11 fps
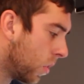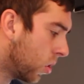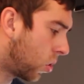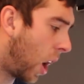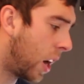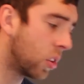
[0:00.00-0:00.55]

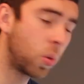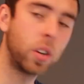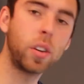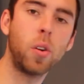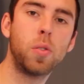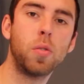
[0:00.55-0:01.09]
So I just want to
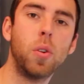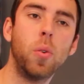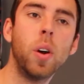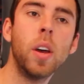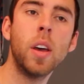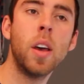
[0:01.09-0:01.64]
go
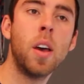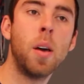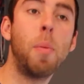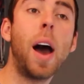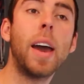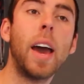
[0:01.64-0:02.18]
through
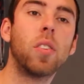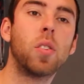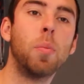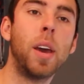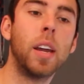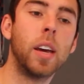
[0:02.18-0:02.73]
my
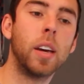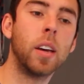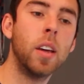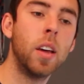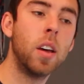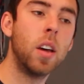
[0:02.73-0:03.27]
estimating,
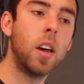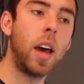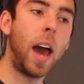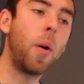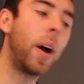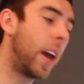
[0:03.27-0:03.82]

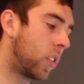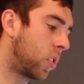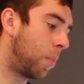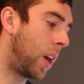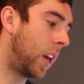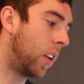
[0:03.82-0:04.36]
how I
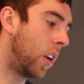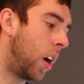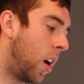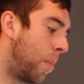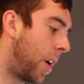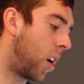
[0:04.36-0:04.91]
estimate
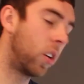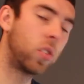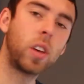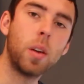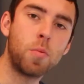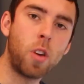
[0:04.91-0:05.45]
my
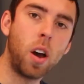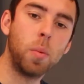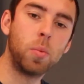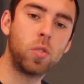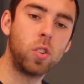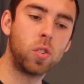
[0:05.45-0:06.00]
hardscape
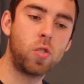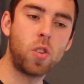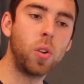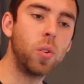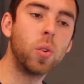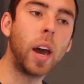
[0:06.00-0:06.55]
jobs, just
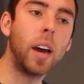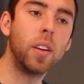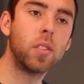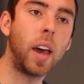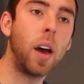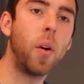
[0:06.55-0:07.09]
show you
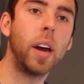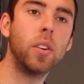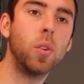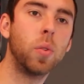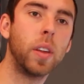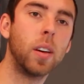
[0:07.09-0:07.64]
guys how I
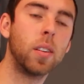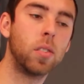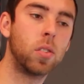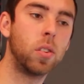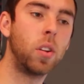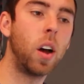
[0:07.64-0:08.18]
do
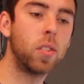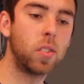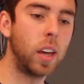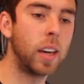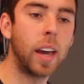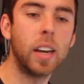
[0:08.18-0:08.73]
things. Not
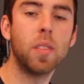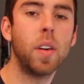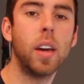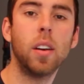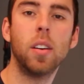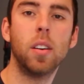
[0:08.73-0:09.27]
saying any of
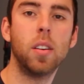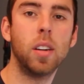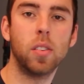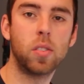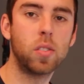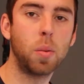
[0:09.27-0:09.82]
it
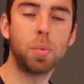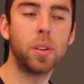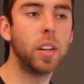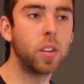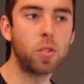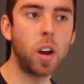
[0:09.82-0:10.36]
is
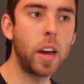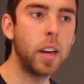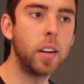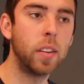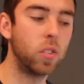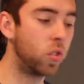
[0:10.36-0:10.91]
completely
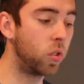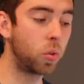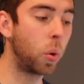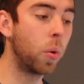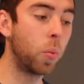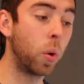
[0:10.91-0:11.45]
right, this is just
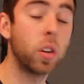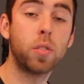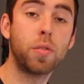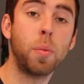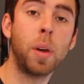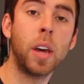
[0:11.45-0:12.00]
what works
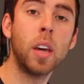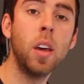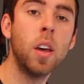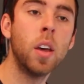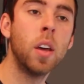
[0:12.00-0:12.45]
for me.